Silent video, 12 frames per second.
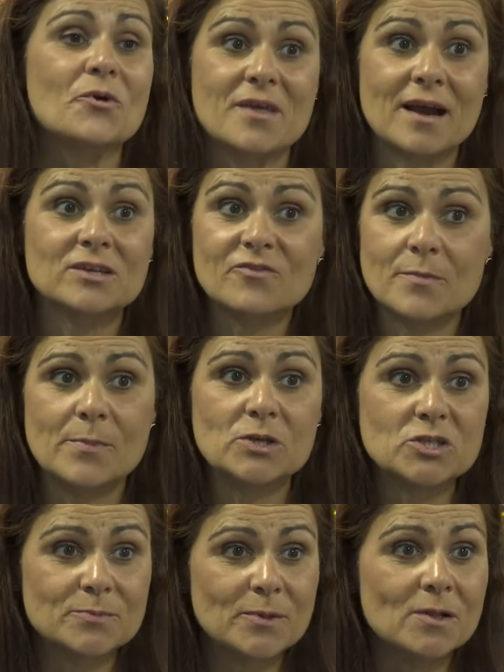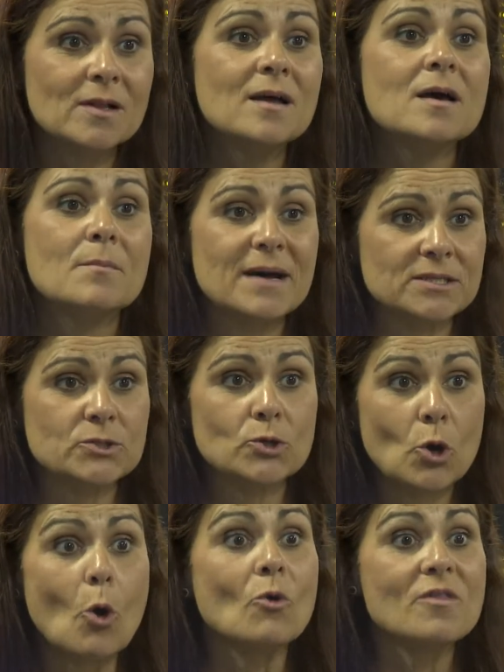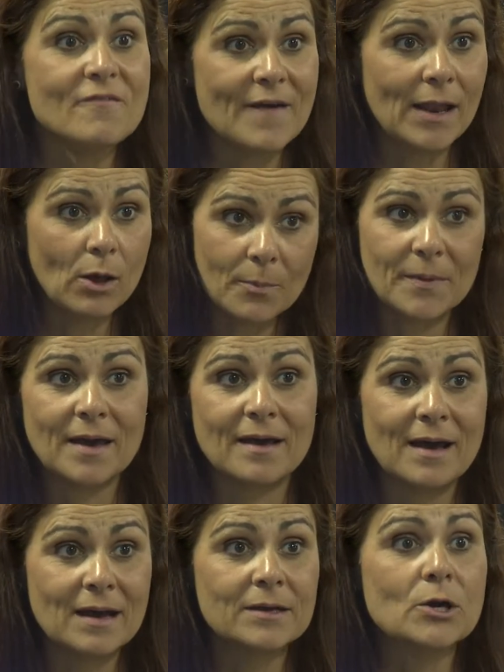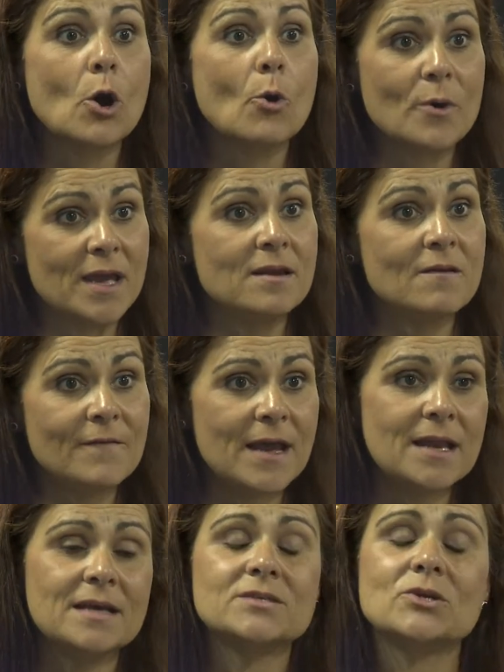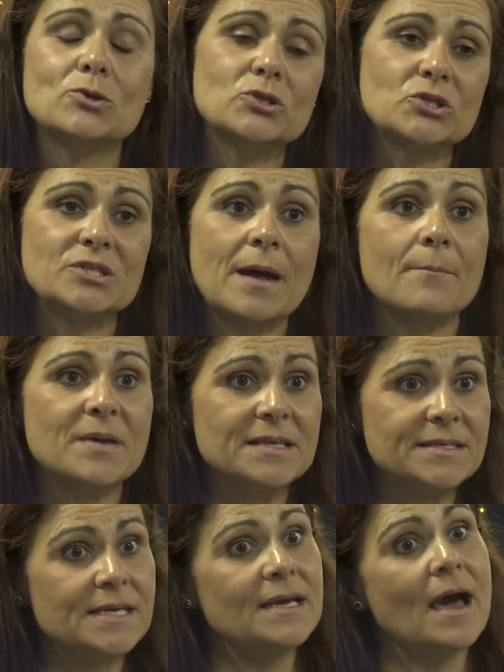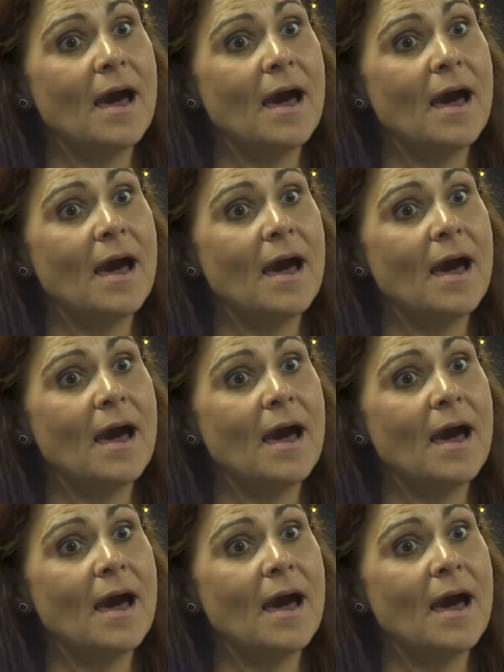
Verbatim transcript: the art of the possible, but to co-develop and co-innovate in solutions that BT